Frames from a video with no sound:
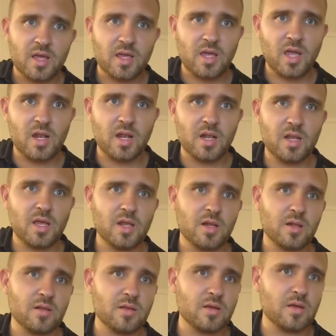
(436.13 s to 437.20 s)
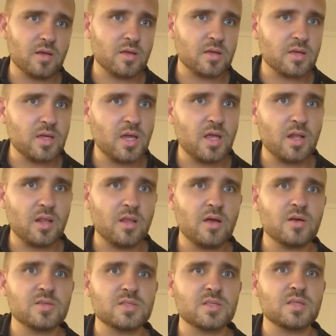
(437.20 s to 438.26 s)
Get a little, uh, get
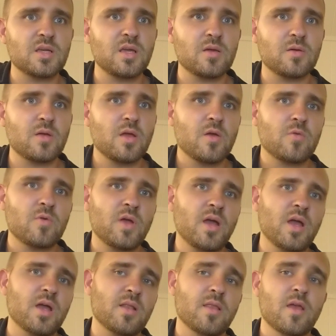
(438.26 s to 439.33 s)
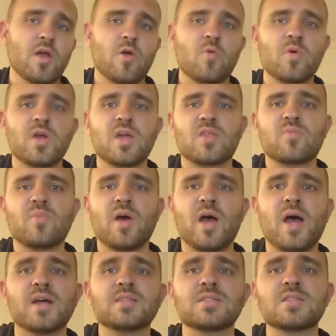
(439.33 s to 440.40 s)
lost and get right with
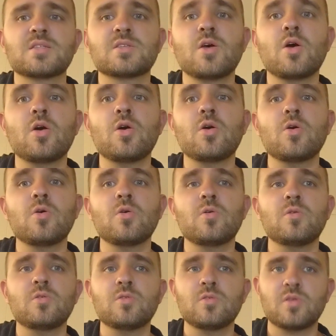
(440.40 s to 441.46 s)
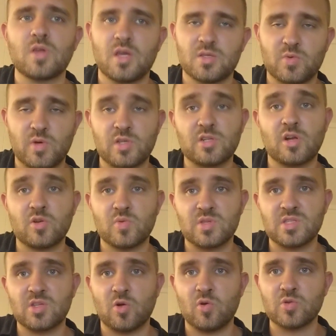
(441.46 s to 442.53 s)
my soul. Okay, so where you start doing
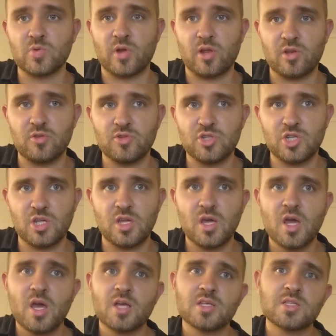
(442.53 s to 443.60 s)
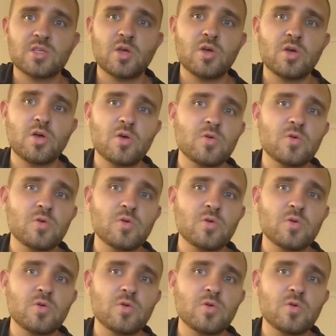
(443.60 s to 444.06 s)
souls, where you can do G. Soul.